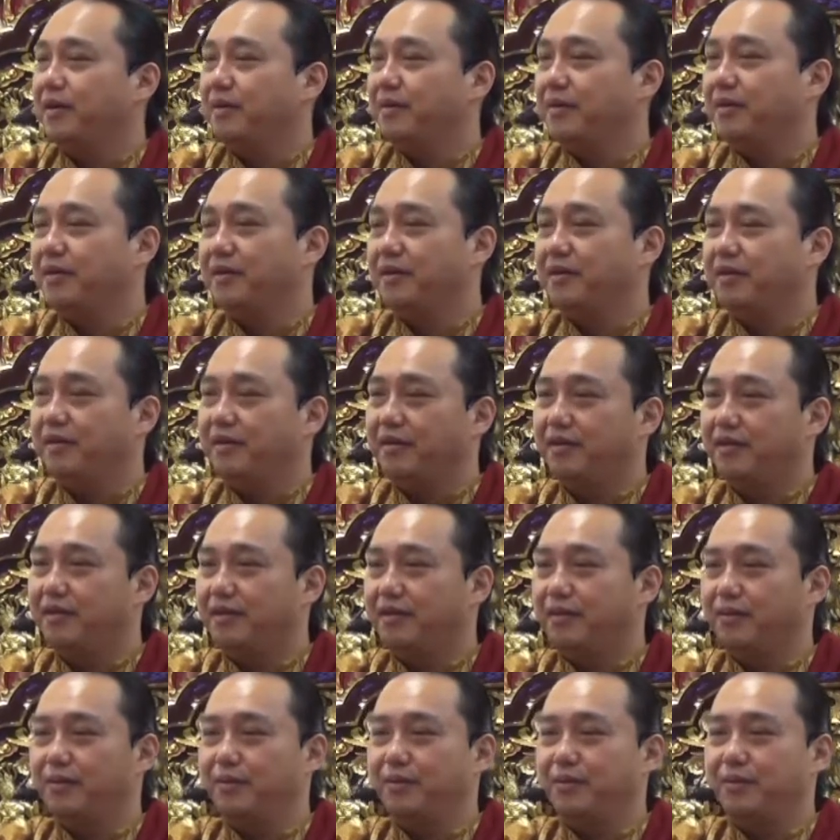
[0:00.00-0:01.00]

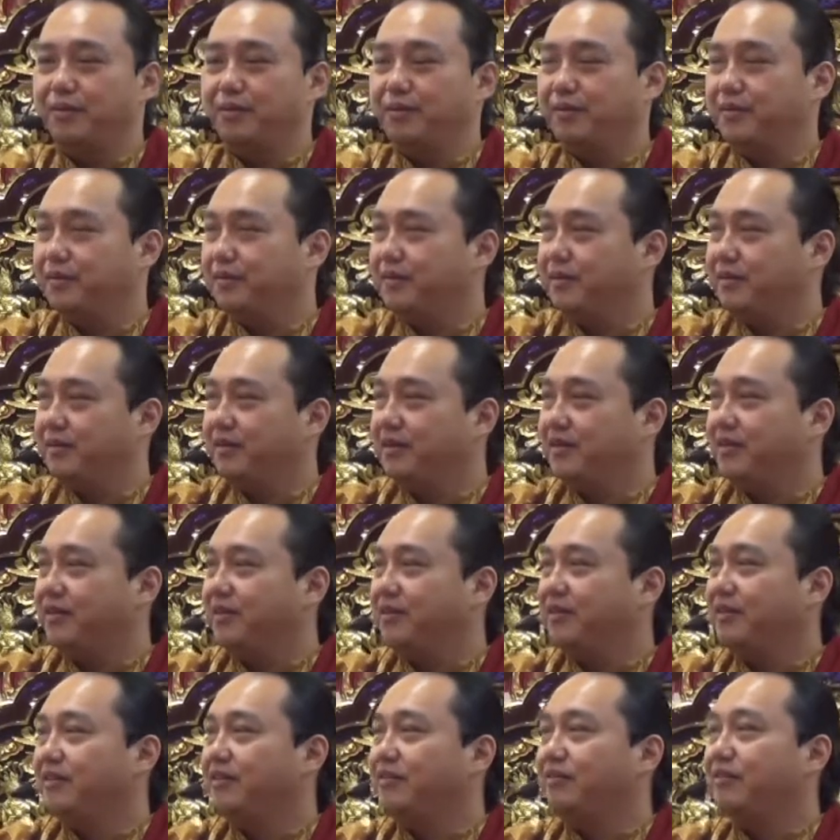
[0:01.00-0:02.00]

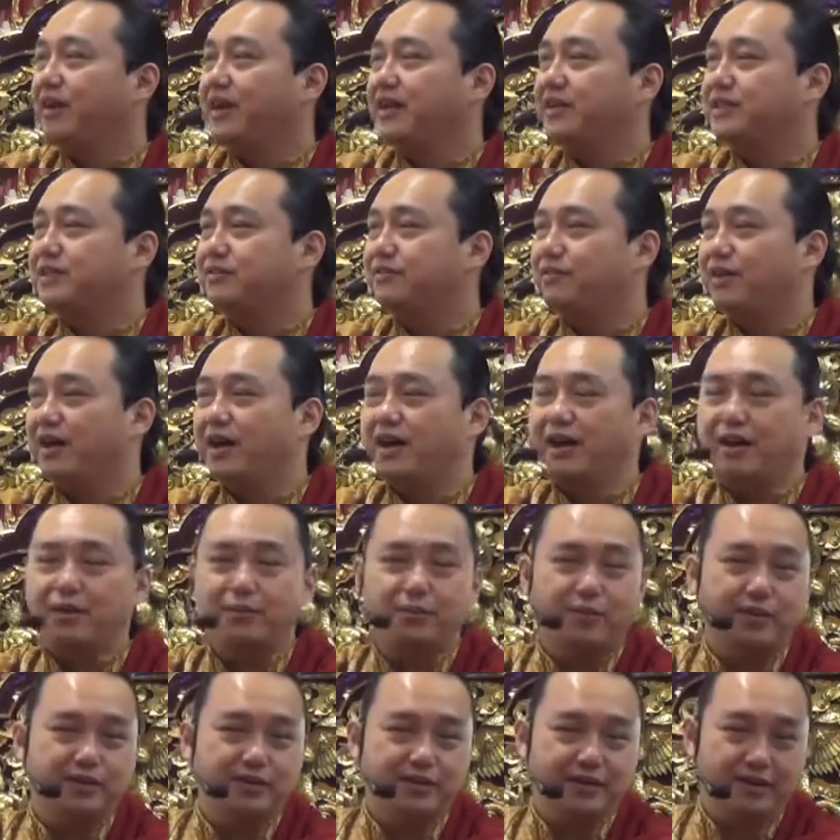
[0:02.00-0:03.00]
rice flour and
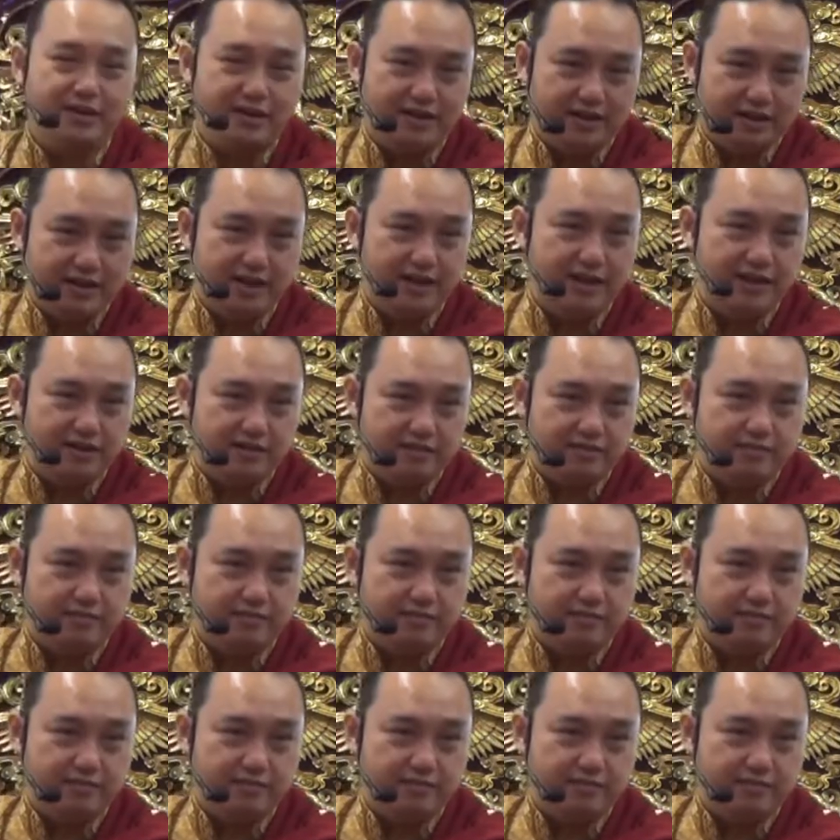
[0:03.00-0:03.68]
water again.